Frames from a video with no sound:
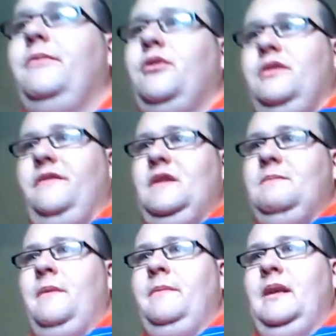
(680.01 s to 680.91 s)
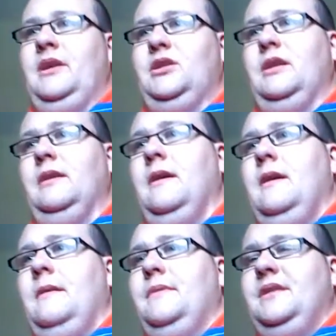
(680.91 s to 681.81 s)
Booker defeats Bobby Lashley,
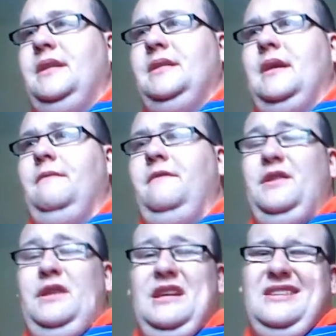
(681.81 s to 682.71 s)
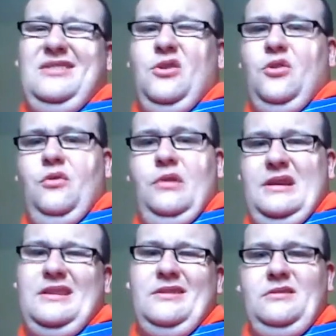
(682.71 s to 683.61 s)
Batista, and Finlay in a oh
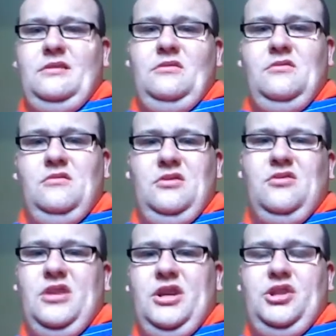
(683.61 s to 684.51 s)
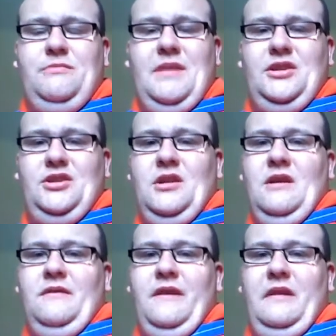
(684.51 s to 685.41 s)
in a goodish match,
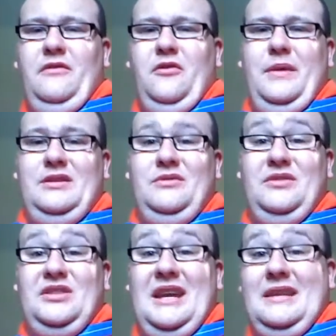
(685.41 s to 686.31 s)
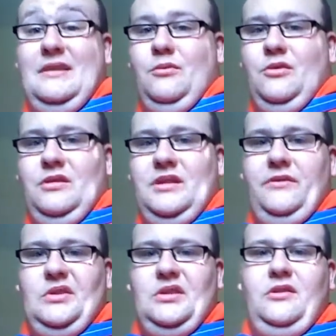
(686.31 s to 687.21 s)
fatal four way to retain the world
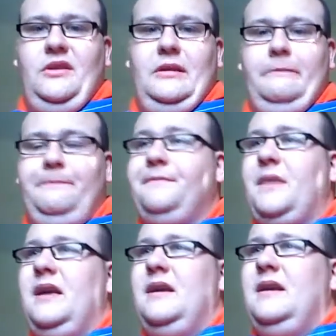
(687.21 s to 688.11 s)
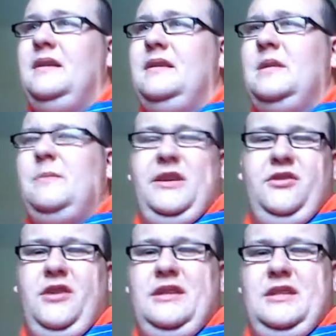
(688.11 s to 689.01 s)
title. This match
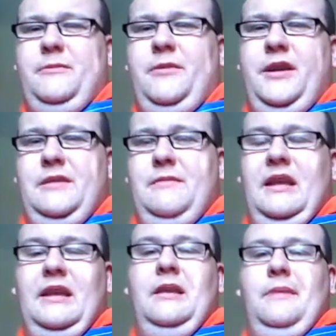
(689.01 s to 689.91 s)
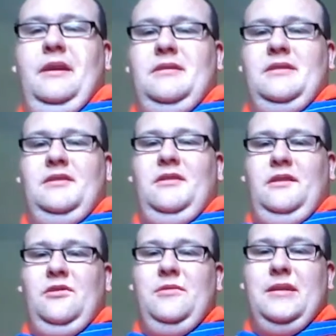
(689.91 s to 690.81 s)
kind of disappointed me a little bit because I thought
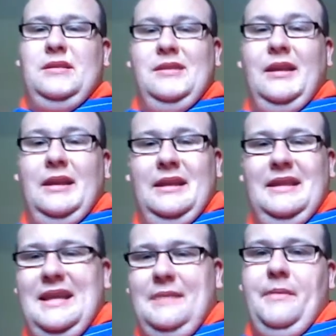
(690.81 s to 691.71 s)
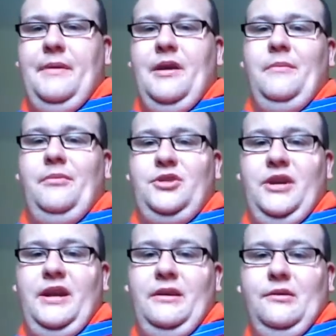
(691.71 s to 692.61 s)
it could have been slightly a little bit better, but
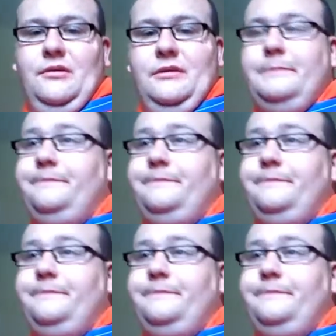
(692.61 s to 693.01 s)
sure, hey, look,